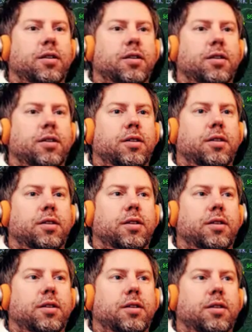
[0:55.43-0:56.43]

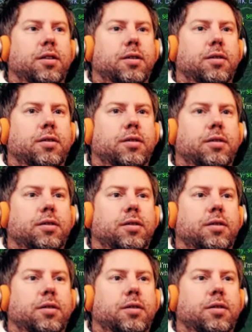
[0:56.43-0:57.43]

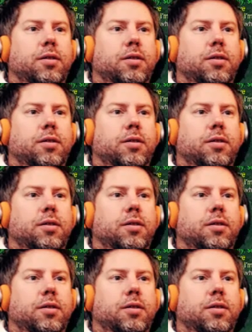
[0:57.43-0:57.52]
No one is speaking in this clip.